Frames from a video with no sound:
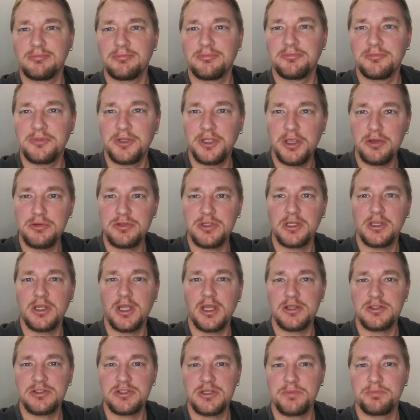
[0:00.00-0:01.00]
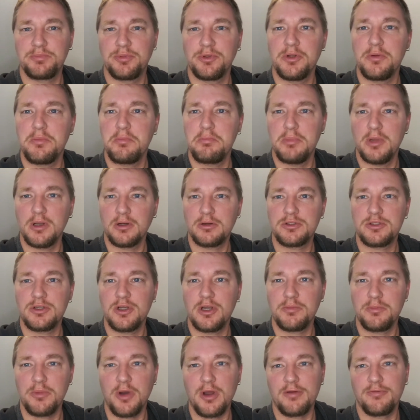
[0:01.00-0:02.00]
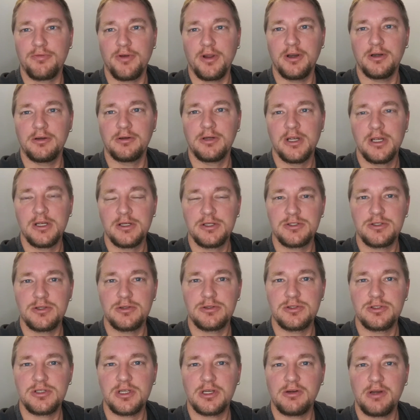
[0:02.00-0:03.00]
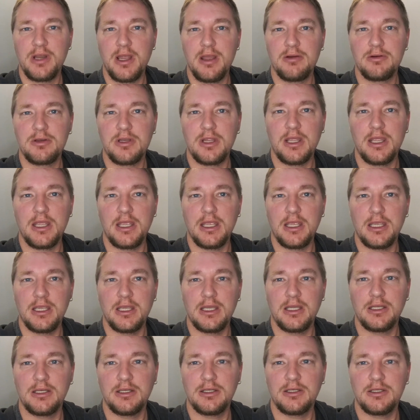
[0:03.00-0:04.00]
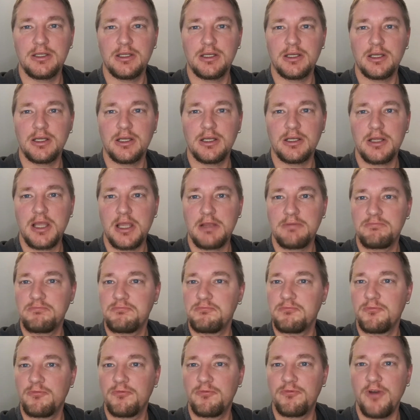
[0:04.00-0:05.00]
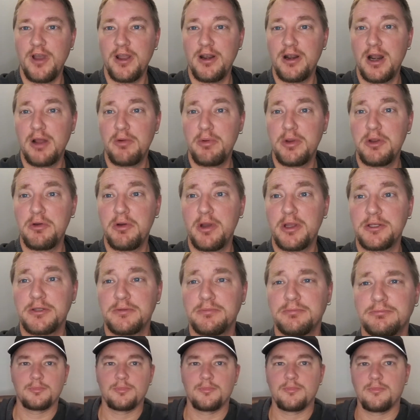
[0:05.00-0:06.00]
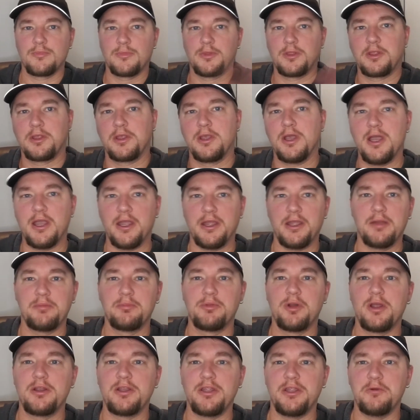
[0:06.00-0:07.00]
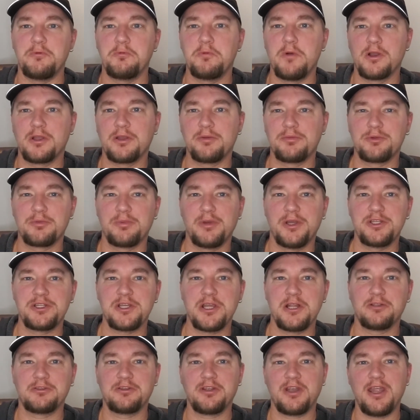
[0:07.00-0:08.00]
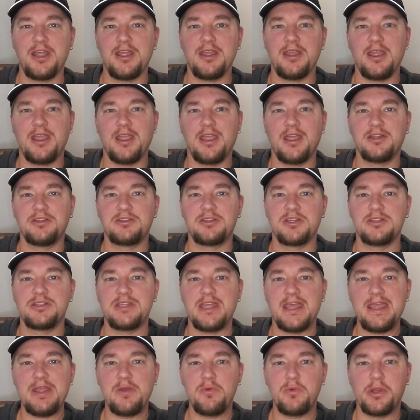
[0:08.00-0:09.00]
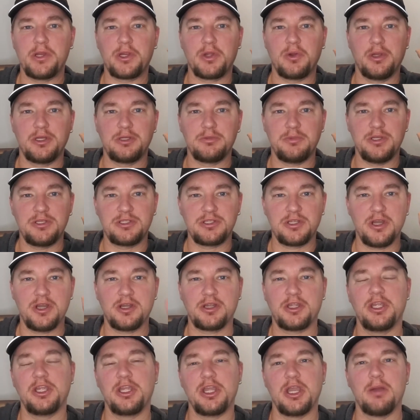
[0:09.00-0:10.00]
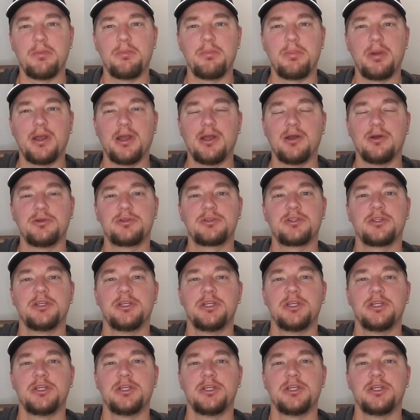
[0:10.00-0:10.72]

using a simple milk jug modifier. So stick around and find out how we do it. Hi, I'm Rodney. Welcome to my channel today, and today we are going to be talking about